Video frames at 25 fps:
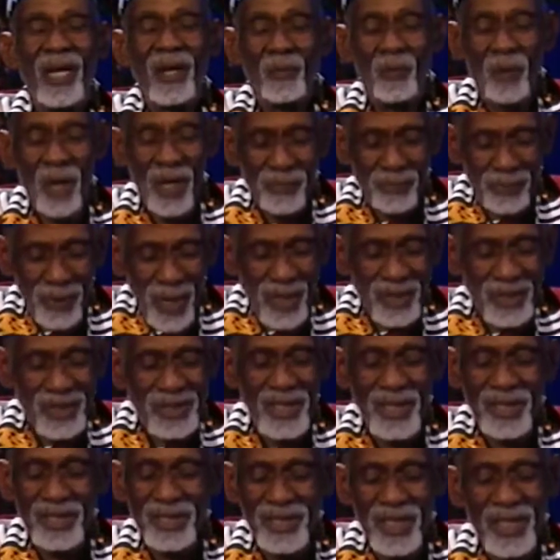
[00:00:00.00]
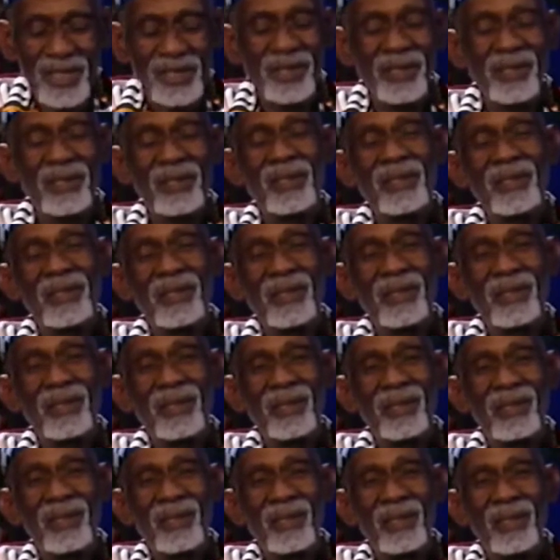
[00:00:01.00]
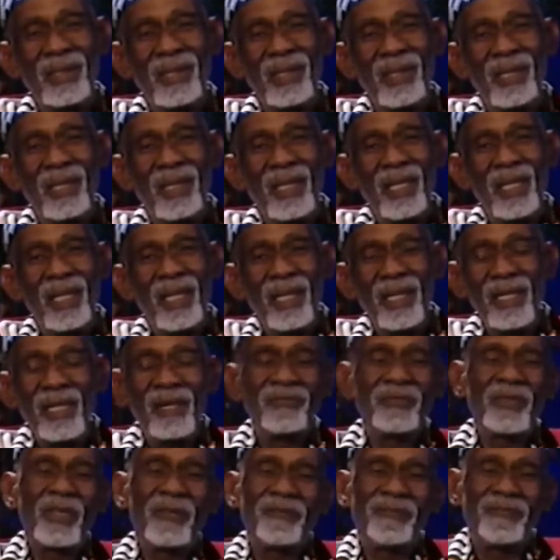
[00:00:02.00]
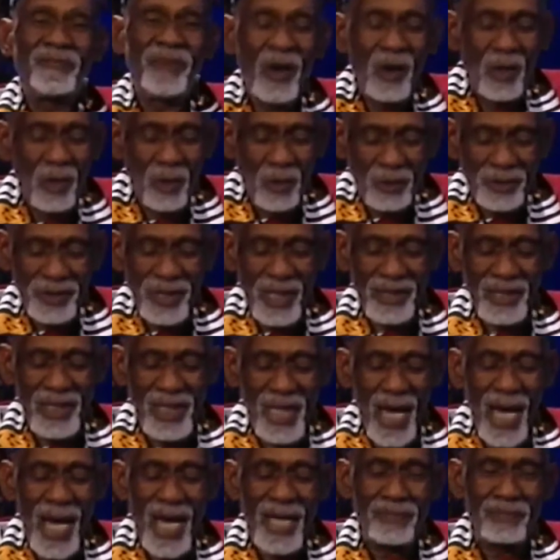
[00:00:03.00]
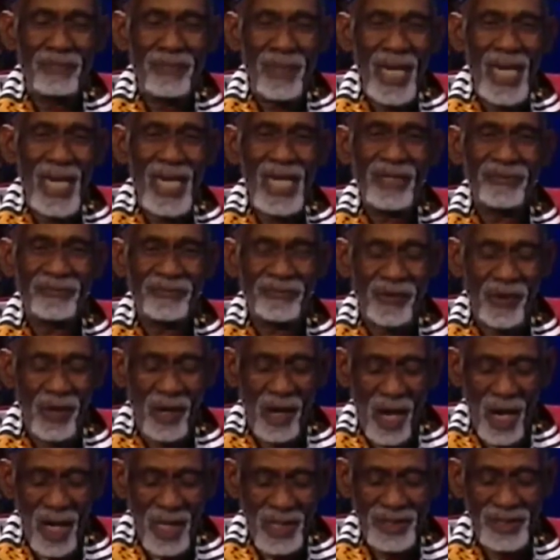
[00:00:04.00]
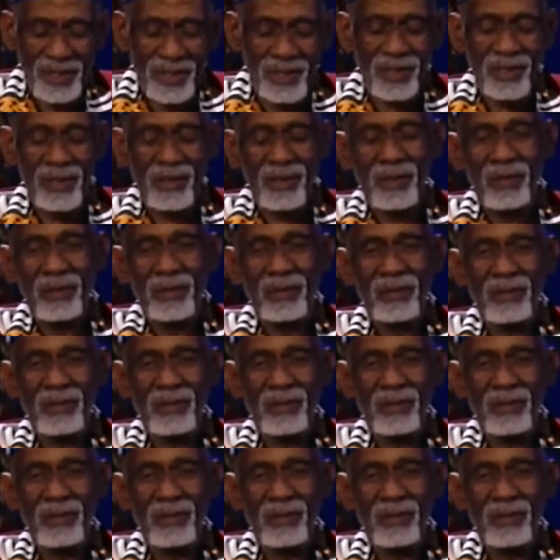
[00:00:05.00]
We're brothers and sisters. If the food that God made for us